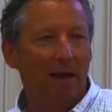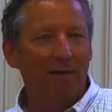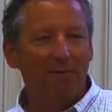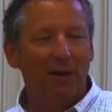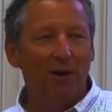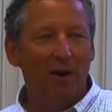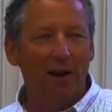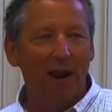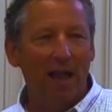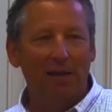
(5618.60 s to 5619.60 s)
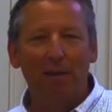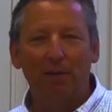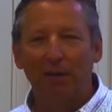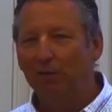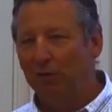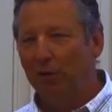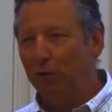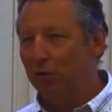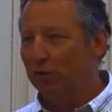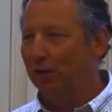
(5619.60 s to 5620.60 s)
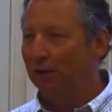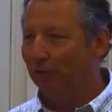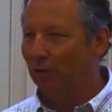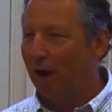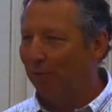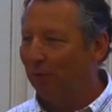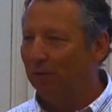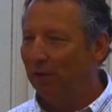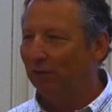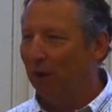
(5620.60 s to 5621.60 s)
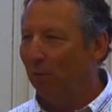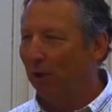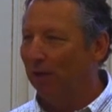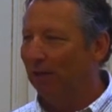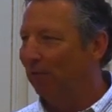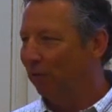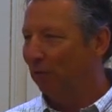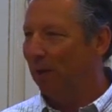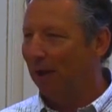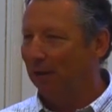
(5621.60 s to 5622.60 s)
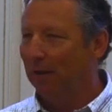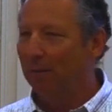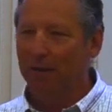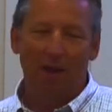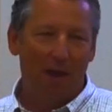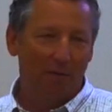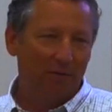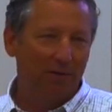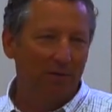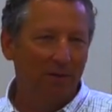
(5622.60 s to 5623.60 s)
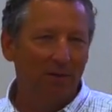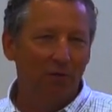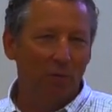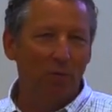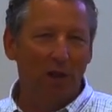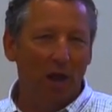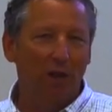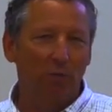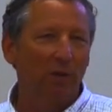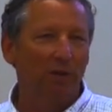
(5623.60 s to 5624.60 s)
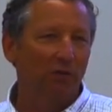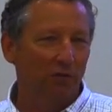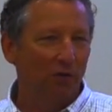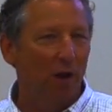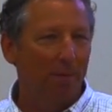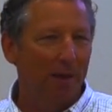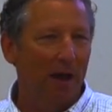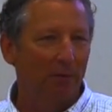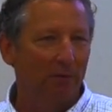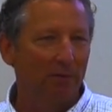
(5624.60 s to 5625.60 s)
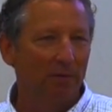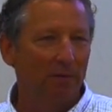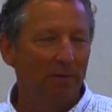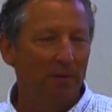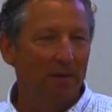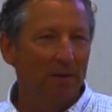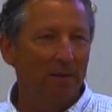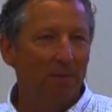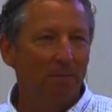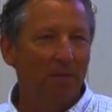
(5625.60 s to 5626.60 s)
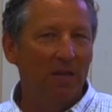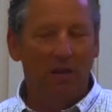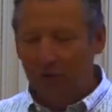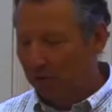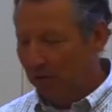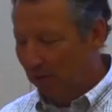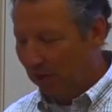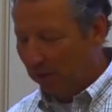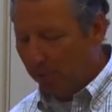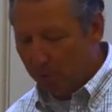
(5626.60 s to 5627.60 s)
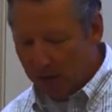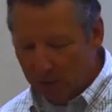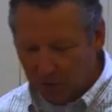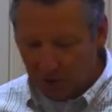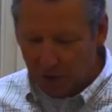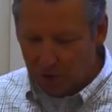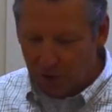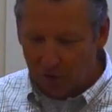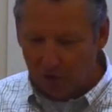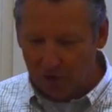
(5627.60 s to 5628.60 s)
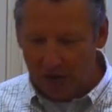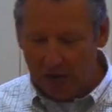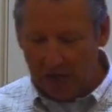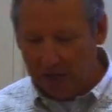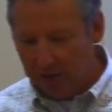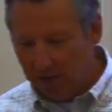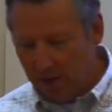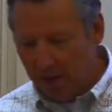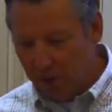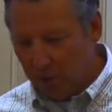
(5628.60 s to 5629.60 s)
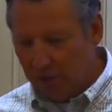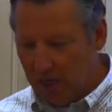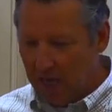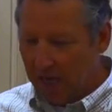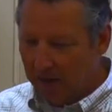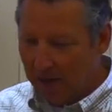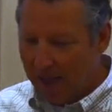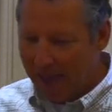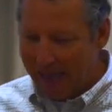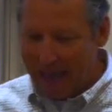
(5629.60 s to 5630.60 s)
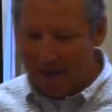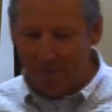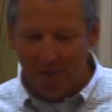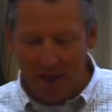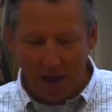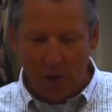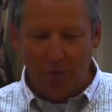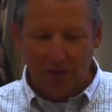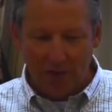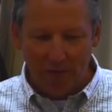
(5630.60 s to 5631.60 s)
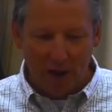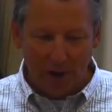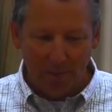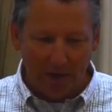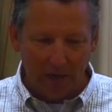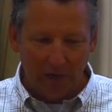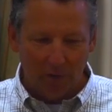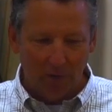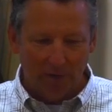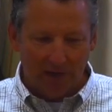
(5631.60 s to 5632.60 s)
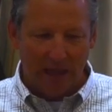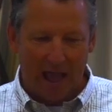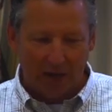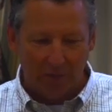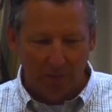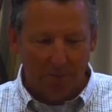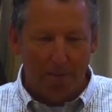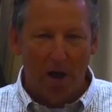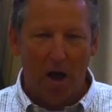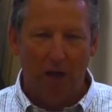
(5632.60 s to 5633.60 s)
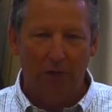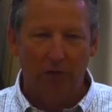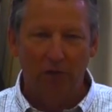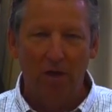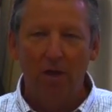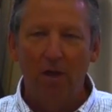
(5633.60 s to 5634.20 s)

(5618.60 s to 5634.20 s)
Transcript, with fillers: I figured at an academic institution that's offering this, I wanted to give you some academic heft to realize what this is all about. Is that the brain researchers are saying you can't have healthy development unless you have attachment bonds